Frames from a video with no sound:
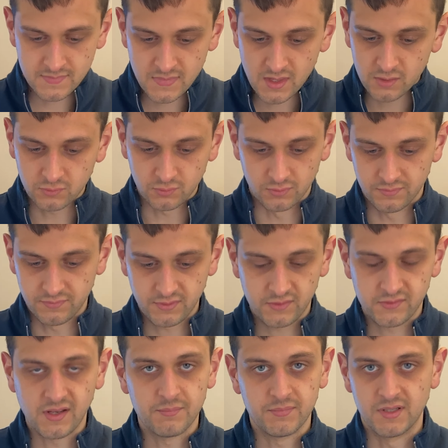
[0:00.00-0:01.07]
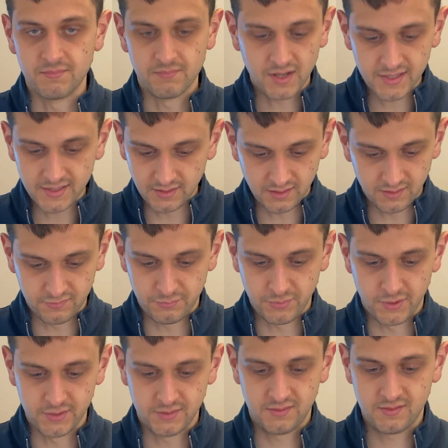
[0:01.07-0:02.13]
So for example, in mine, I've
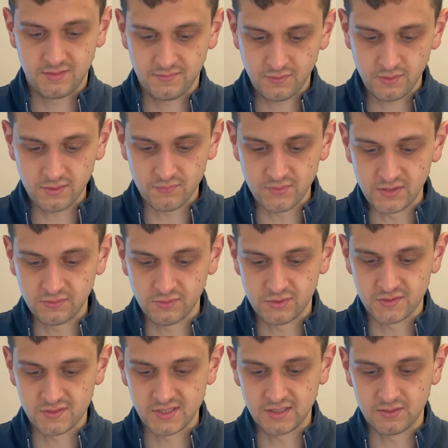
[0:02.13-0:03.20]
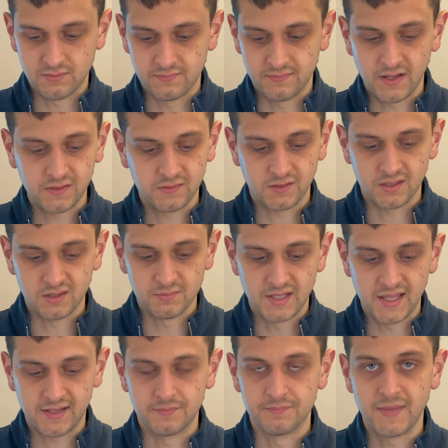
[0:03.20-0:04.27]
put further researchers need to investigate the
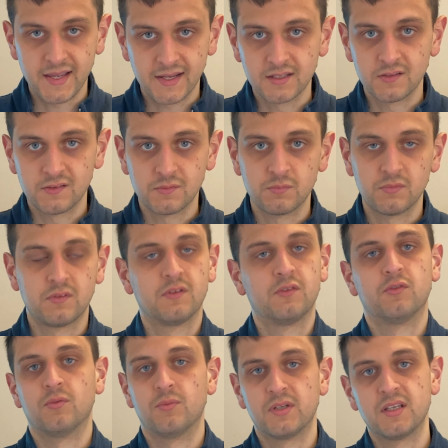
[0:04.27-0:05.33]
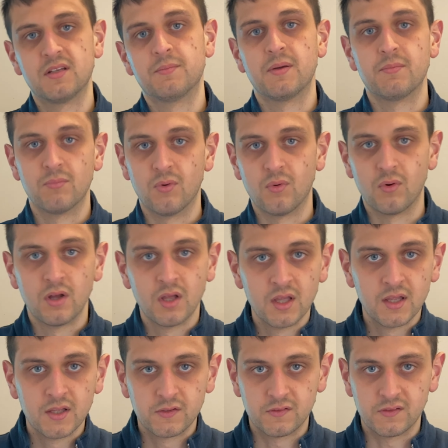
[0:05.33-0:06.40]
molecular mechanisms, so we need a bit more
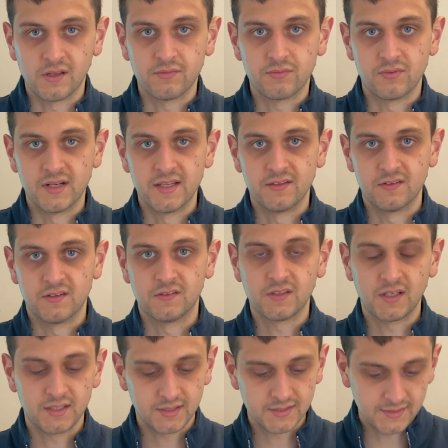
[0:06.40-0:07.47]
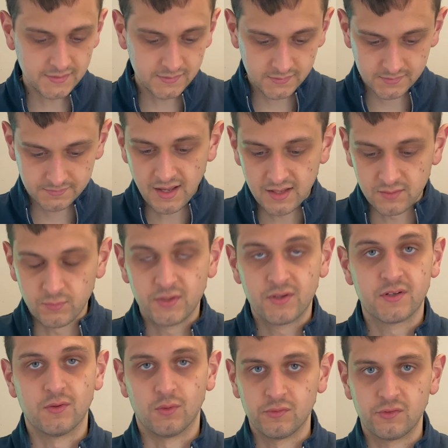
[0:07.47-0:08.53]
stuff related to the cytokines, and we
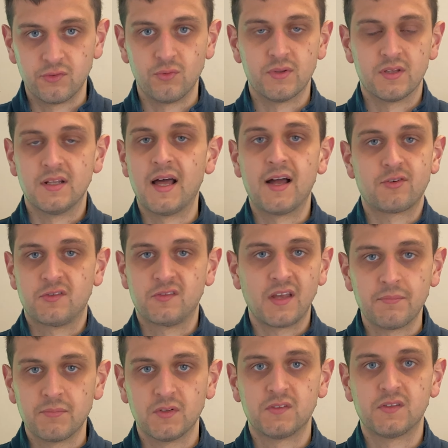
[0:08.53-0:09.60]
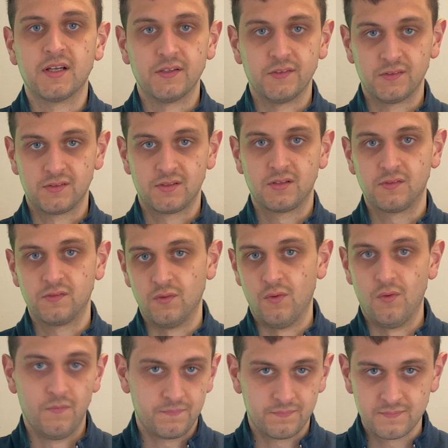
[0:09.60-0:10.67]
could also do with a larger sample size. So